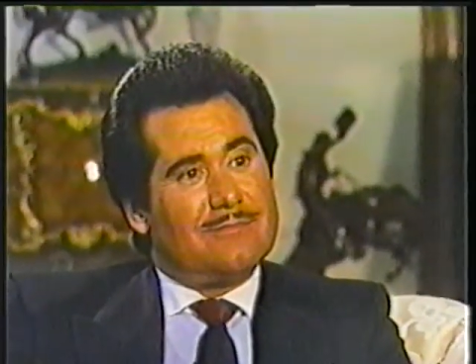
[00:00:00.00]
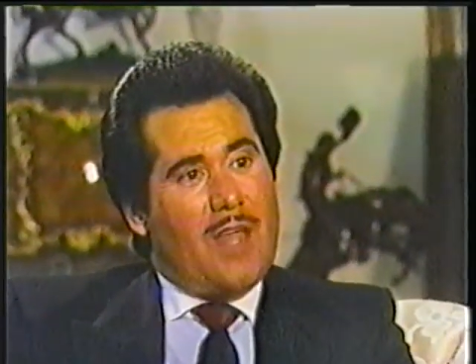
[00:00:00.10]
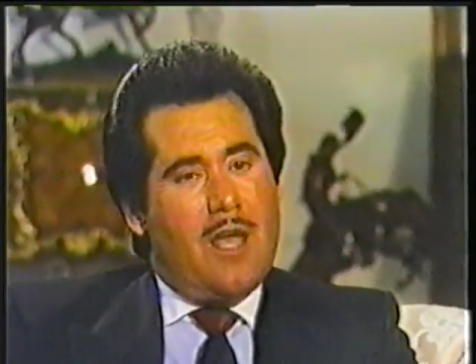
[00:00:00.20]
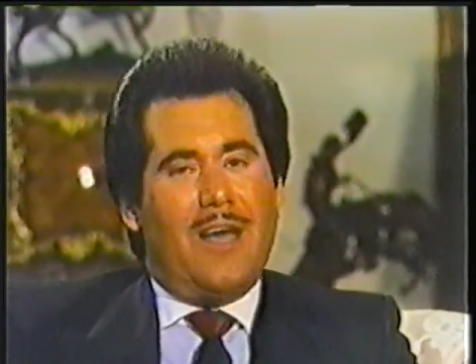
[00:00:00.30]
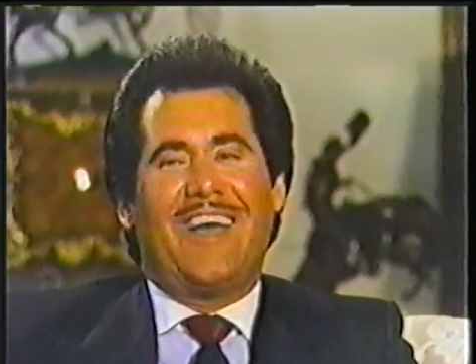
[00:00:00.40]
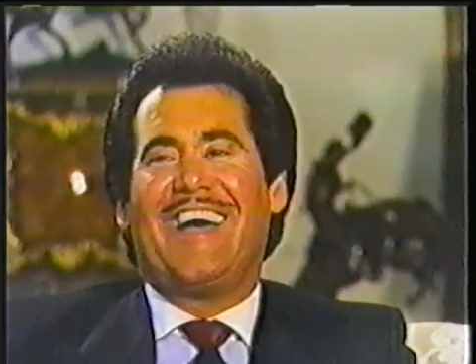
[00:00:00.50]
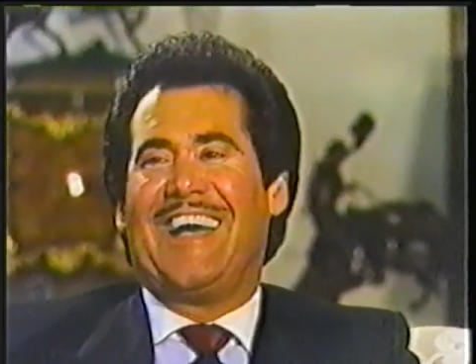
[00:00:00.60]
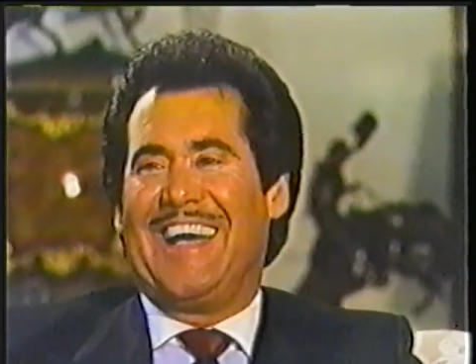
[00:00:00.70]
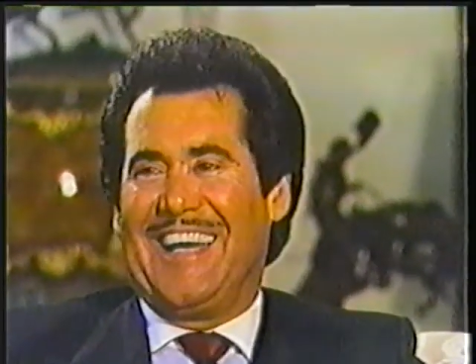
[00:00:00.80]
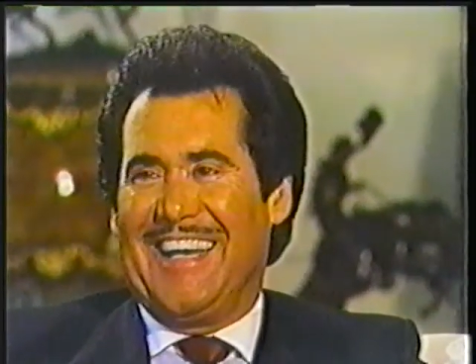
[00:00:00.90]

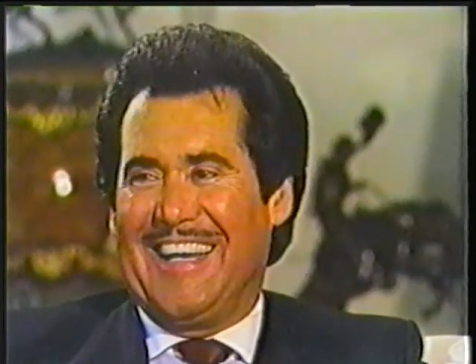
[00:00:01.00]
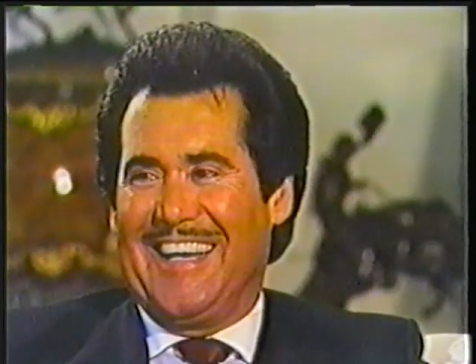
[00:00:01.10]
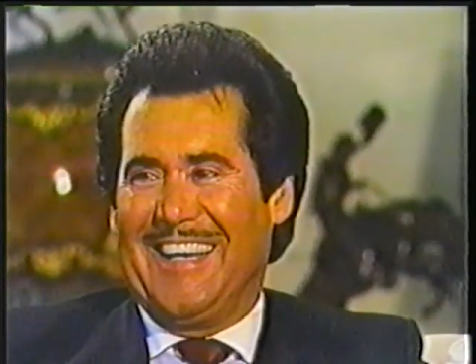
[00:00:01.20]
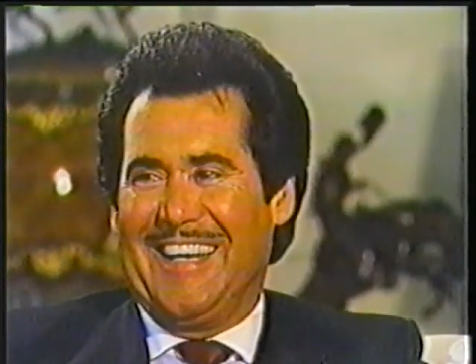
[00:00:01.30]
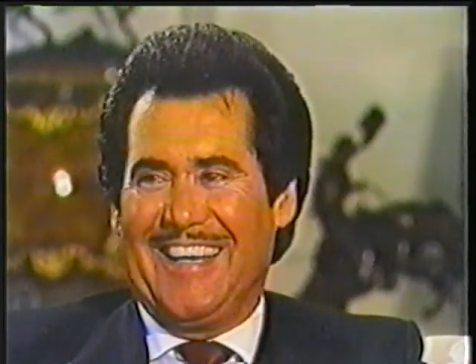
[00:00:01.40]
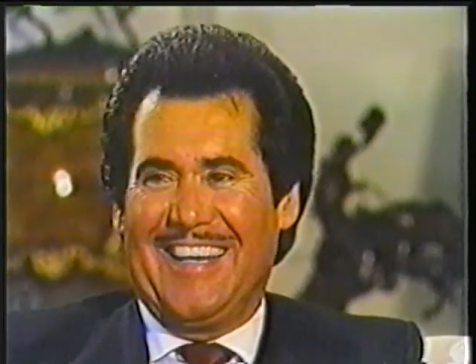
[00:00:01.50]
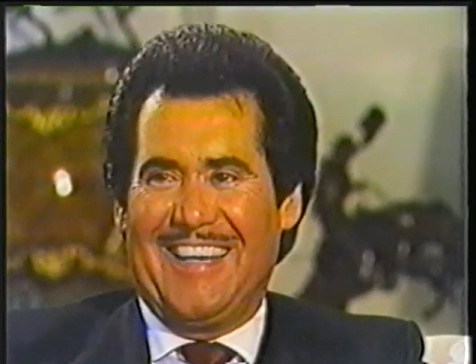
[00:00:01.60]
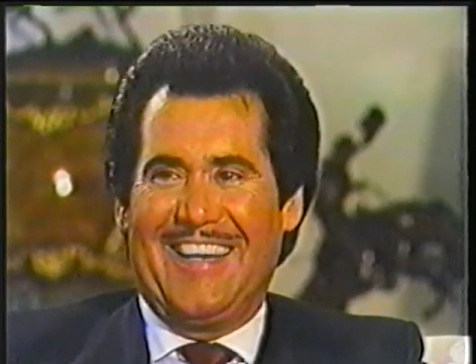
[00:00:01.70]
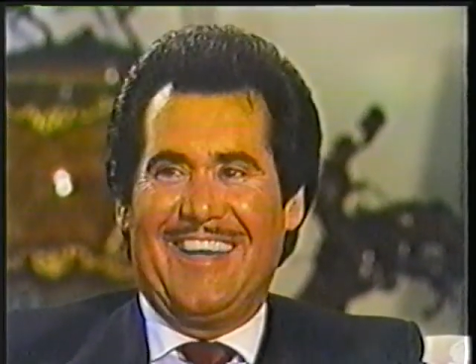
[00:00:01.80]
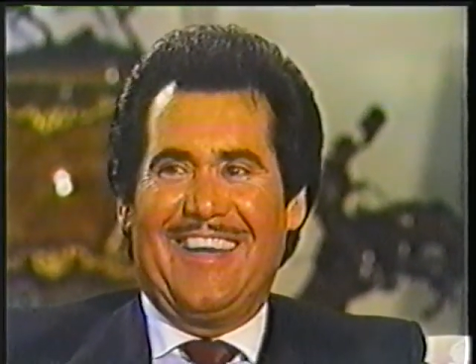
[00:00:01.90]

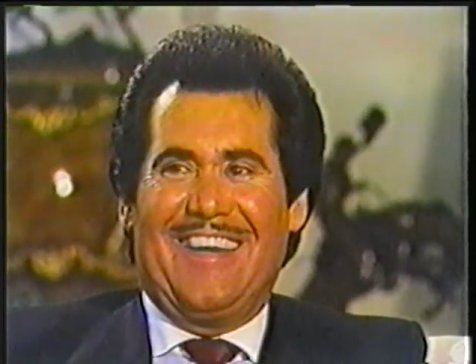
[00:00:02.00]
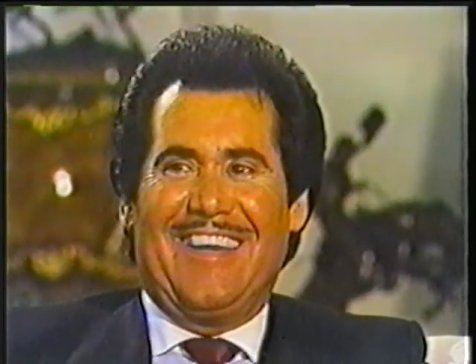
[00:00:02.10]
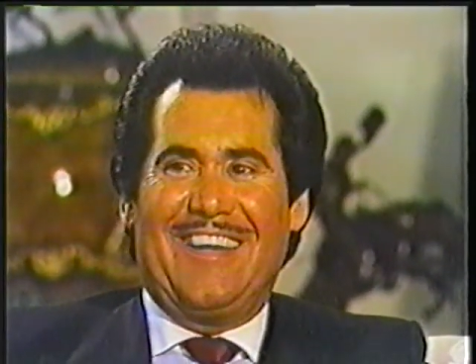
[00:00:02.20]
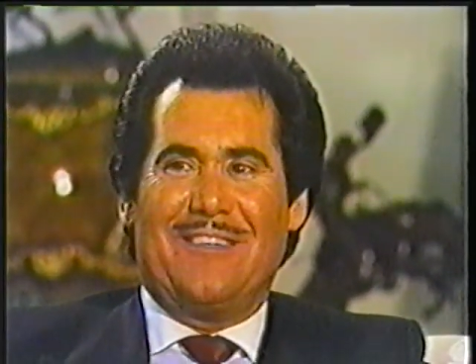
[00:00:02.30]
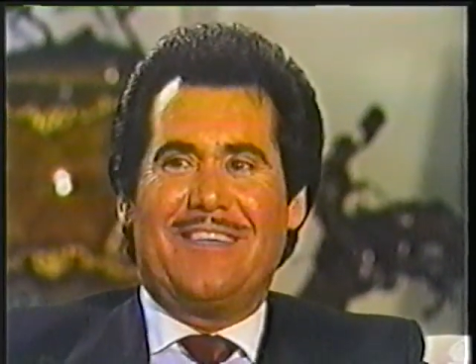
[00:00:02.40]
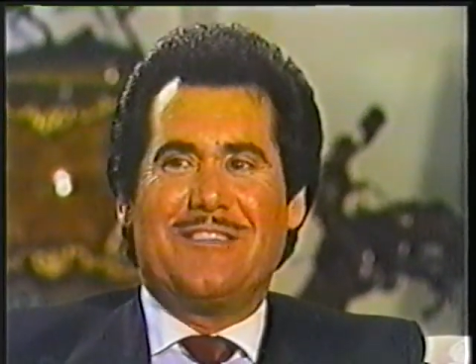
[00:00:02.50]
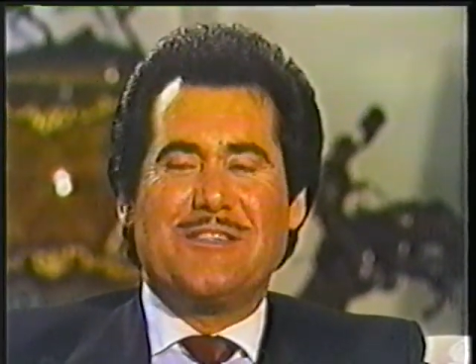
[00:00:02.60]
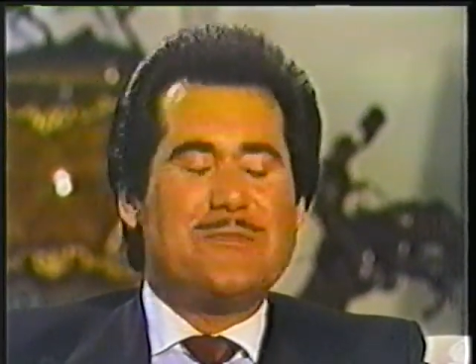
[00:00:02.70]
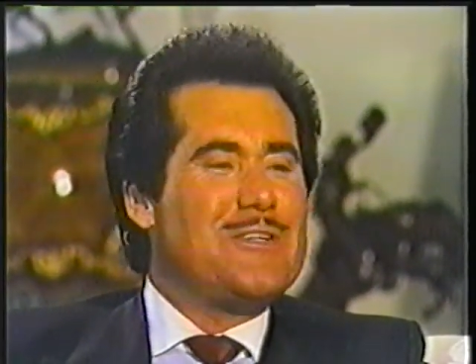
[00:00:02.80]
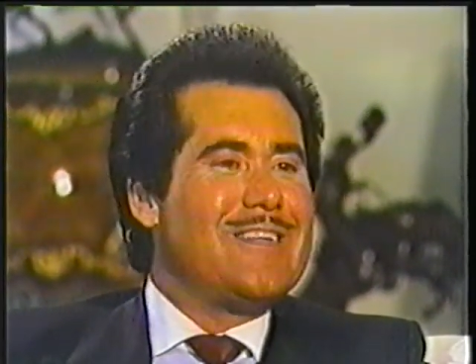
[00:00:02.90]
It was
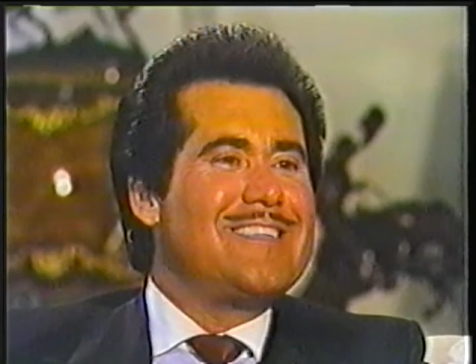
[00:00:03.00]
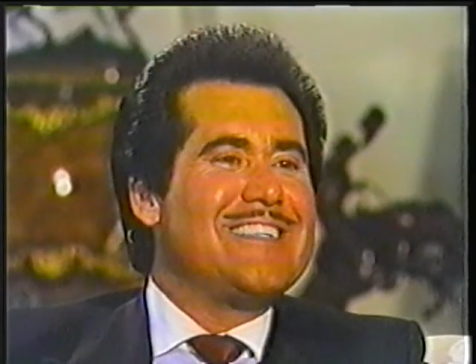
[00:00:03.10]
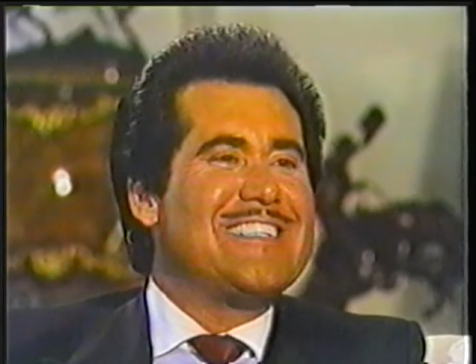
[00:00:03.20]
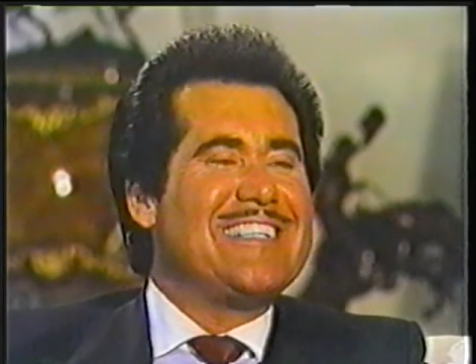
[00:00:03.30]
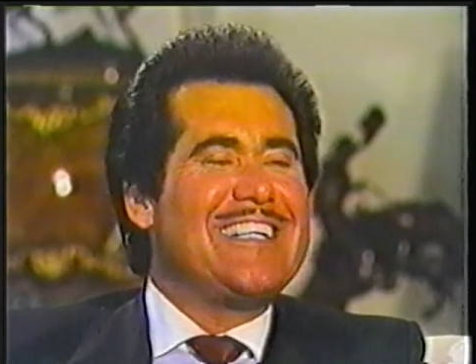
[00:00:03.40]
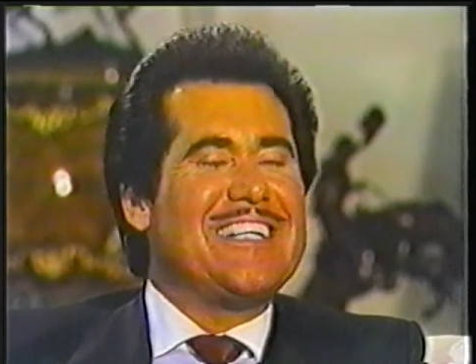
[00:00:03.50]
more than just thinking.